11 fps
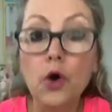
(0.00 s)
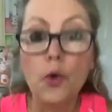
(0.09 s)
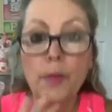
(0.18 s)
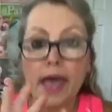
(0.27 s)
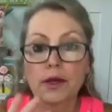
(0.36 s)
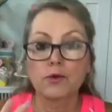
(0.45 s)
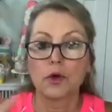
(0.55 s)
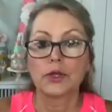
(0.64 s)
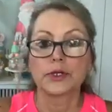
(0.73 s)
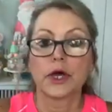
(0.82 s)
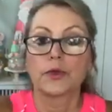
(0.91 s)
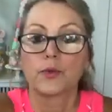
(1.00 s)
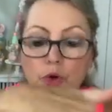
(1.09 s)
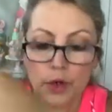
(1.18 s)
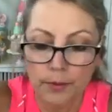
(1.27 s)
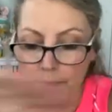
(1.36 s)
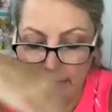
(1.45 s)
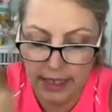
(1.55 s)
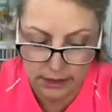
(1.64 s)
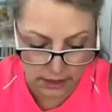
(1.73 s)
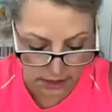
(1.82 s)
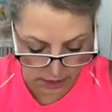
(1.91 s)
I'll go back, roll another worm,
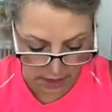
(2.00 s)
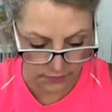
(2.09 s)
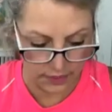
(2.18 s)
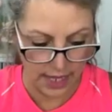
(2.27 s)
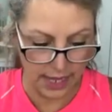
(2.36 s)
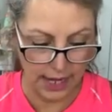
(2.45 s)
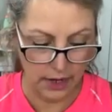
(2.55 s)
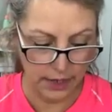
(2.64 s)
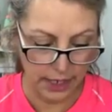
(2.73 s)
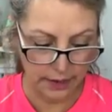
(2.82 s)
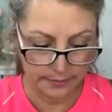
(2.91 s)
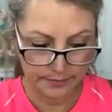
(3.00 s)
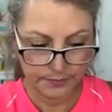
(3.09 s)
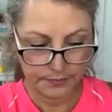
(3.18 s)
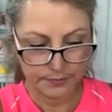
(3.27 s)
and cover that area.